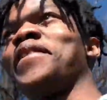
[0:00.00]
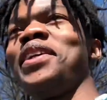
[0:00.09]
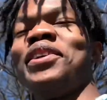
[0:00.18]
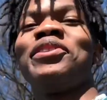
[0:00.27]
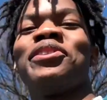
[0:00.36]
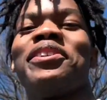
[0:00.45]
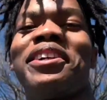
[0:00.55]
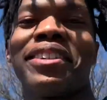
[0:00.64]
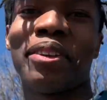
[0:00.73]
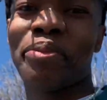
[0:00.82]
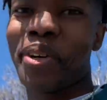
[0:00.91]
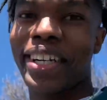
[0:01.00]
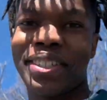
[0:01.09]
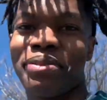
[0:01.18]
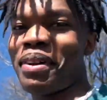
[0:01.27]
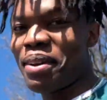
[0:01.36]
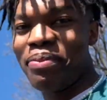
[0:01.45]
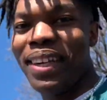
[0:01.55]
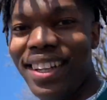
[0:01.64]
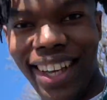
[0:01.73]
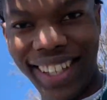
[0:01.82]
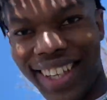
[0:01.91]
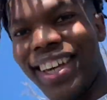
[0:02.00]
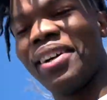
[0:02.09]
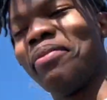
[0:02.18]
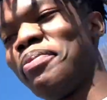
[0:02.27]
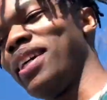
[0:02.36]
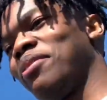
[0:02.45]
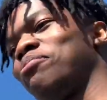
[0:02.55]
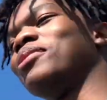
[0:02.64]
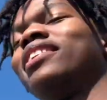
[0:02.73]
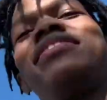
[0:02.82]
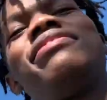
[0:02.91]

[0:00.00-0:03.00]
You know, like the Warriors might be leaking a bit, but